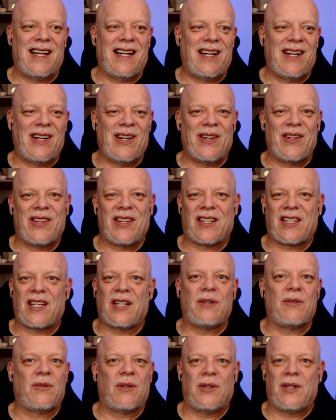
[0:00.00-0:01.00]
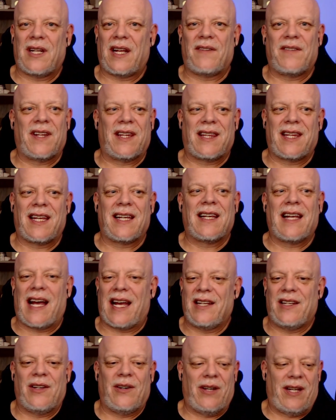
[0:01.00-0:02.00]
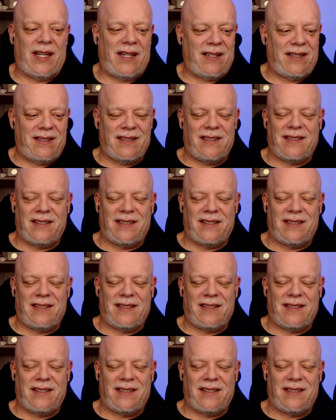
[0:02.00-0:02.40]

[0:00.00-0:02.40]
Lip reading: Oh, they're gonna ruin everything. I knew it.